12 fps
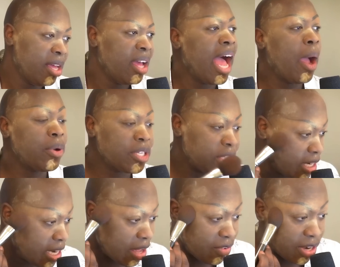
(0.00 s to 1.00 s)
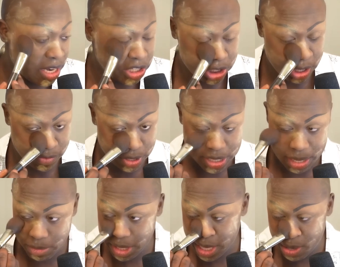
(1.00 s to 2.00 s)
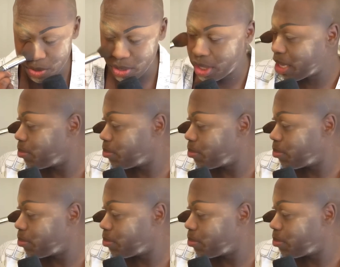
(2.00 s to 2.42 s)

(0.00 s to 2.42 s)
I was the definition of a look at me kid. Were you a look at me